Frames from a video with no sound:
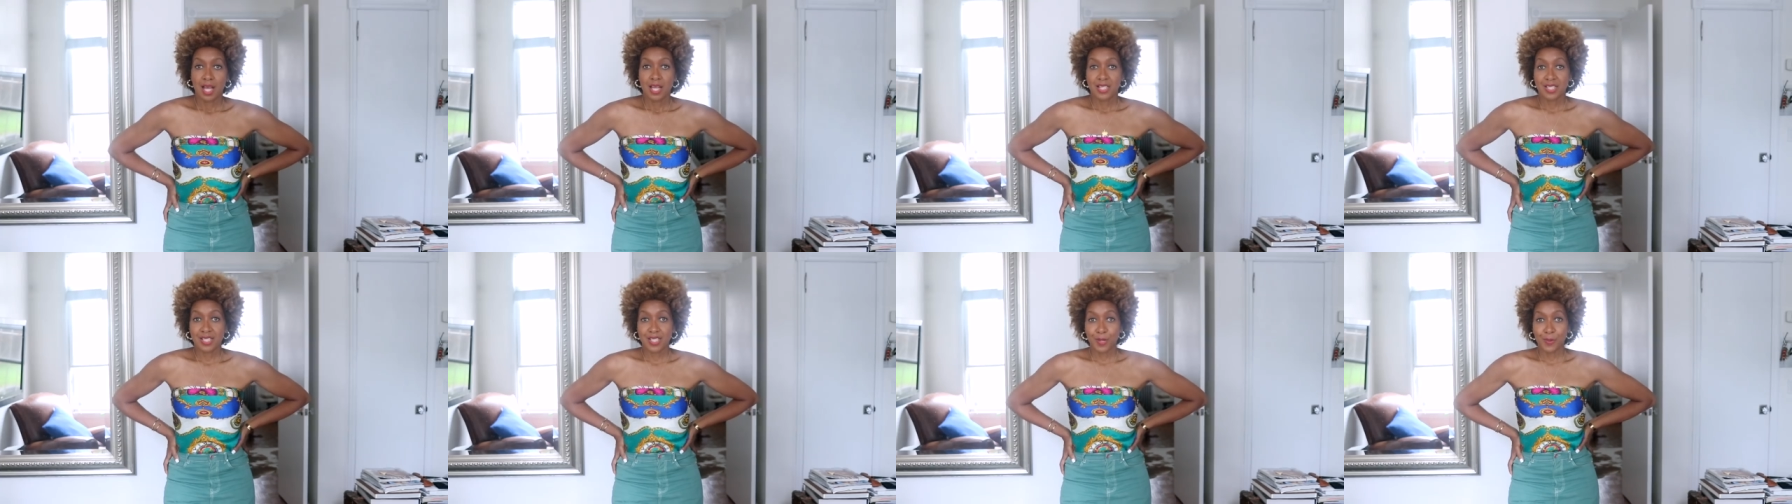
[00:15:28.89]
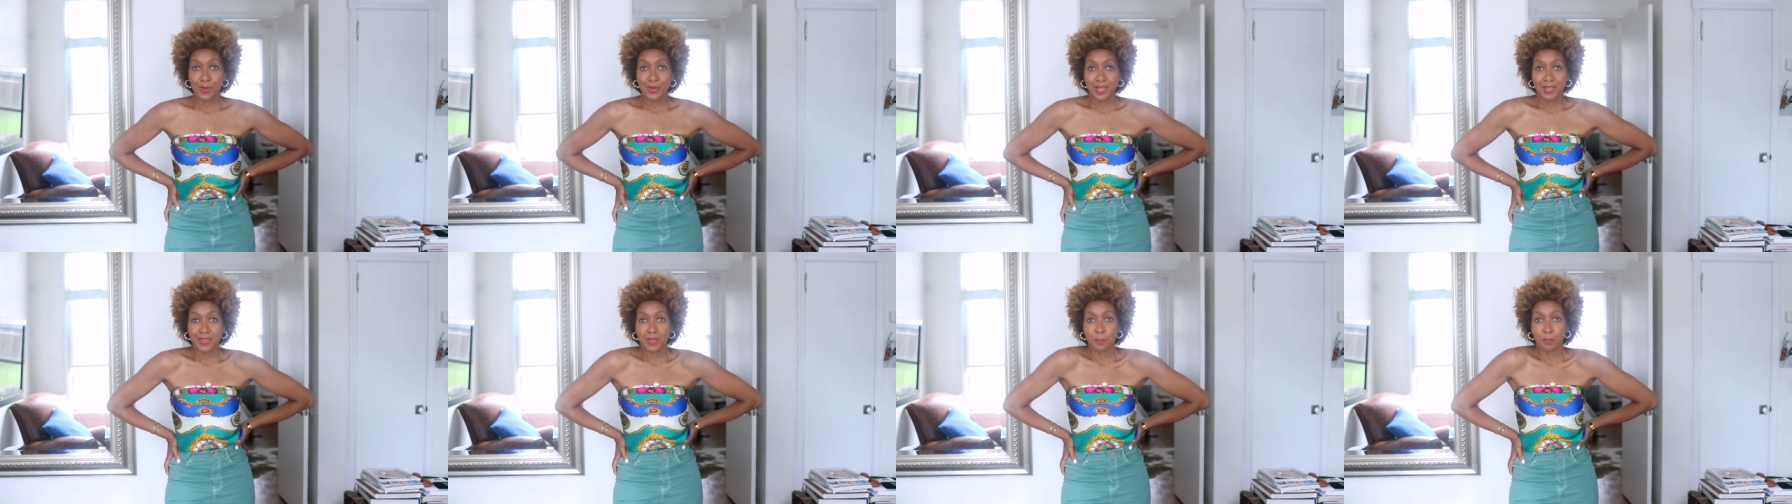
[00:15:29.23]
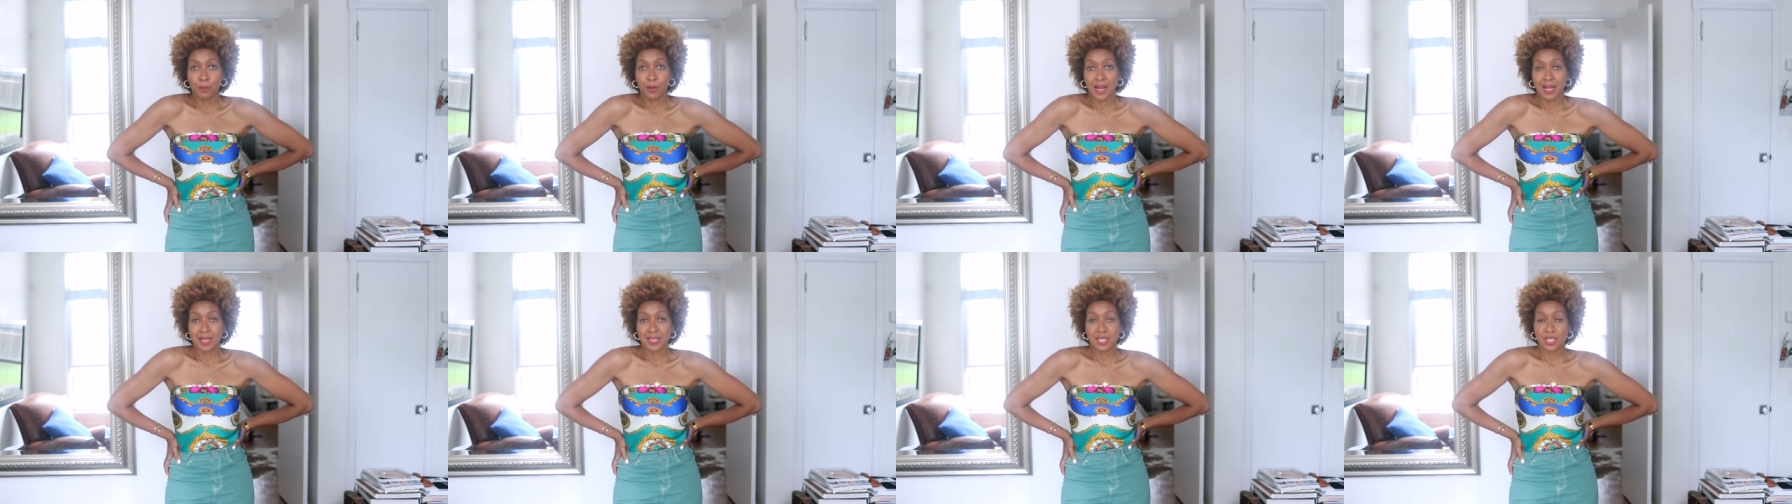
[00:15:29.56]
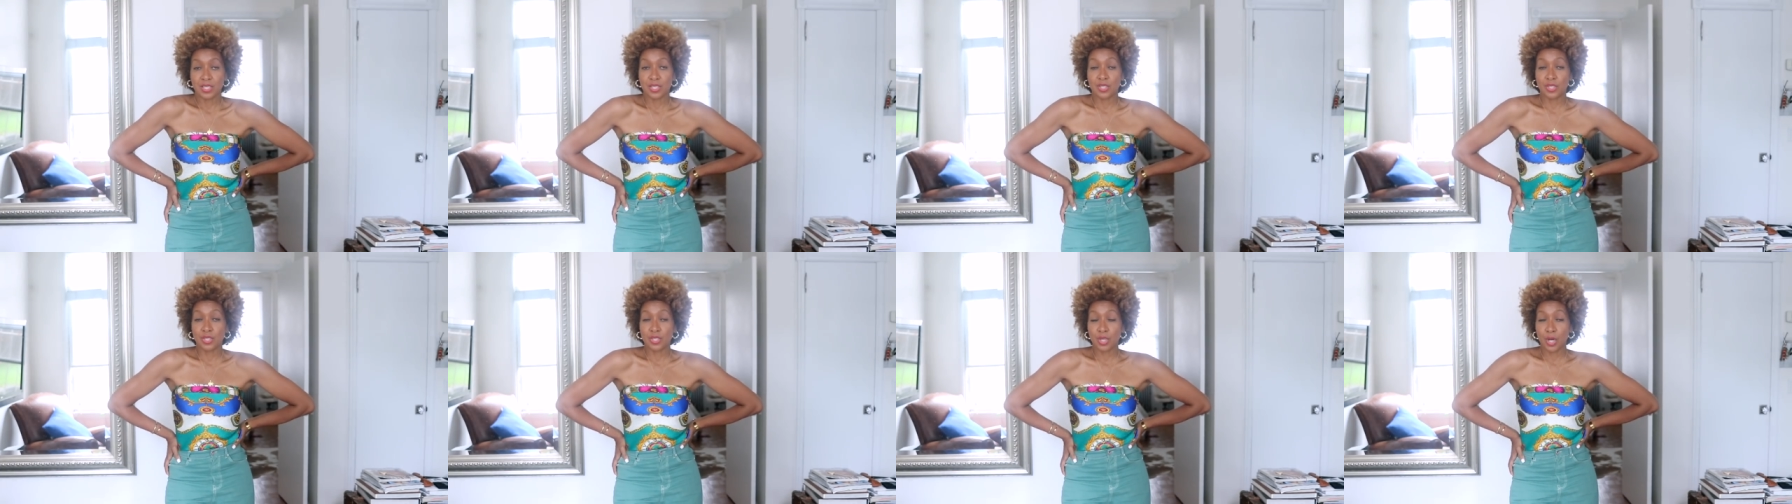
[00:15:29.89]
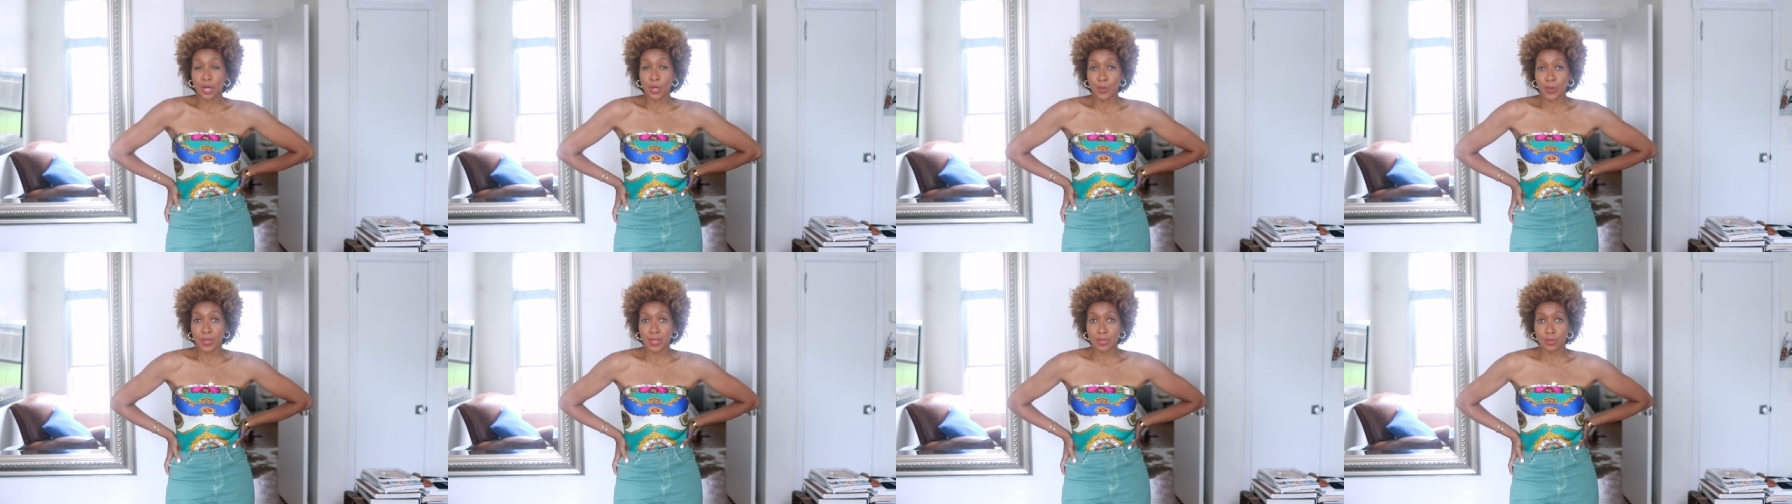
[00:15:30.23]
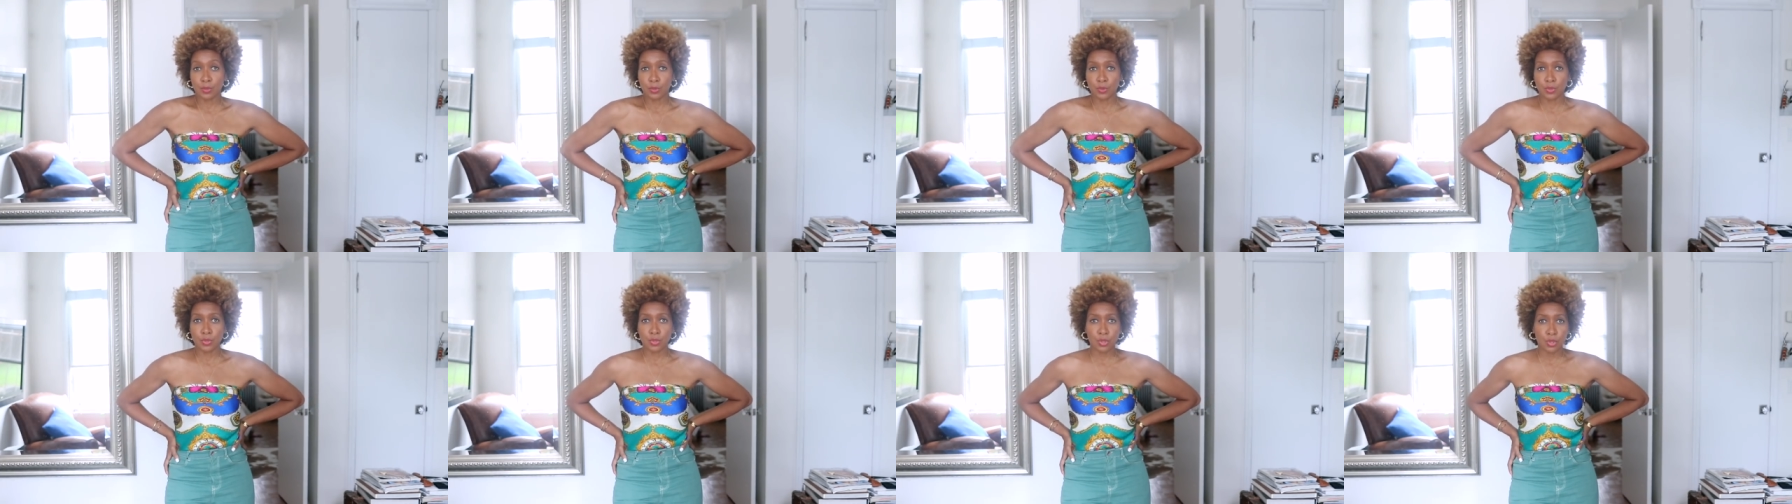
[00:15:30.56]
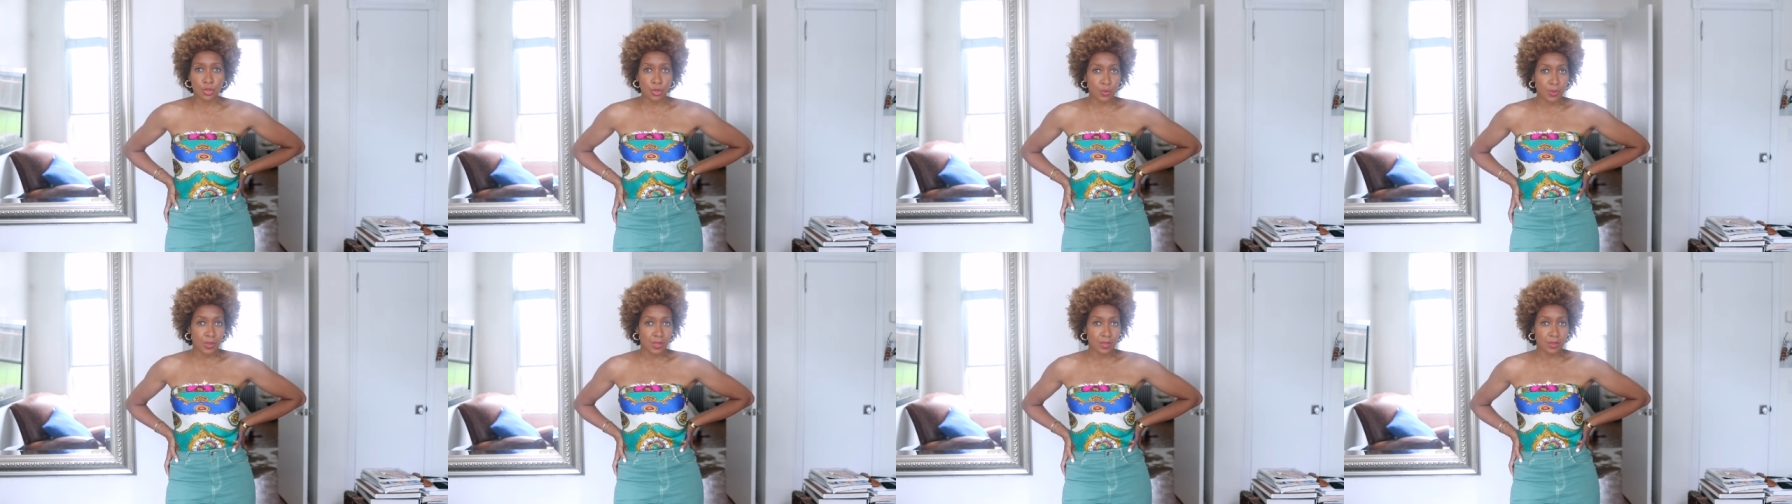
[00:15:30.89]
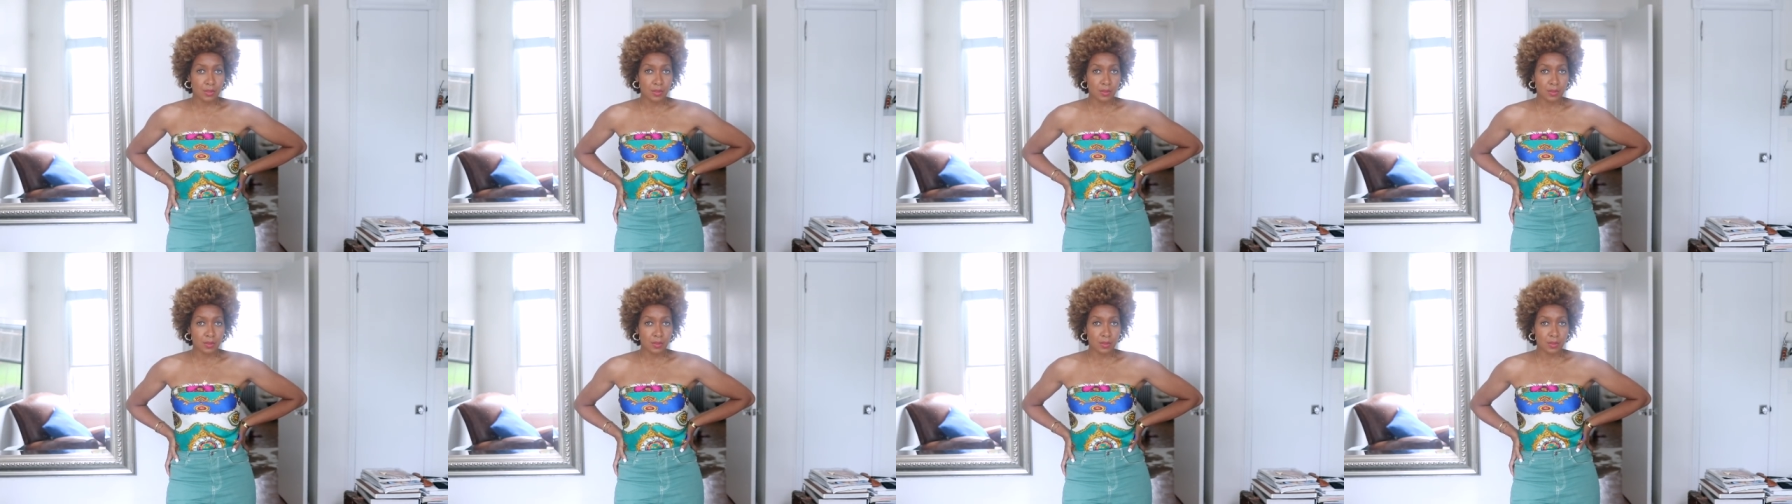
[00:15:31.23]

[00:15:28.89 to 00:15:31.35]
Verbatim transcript: actually a headscarf, and I just wore it here.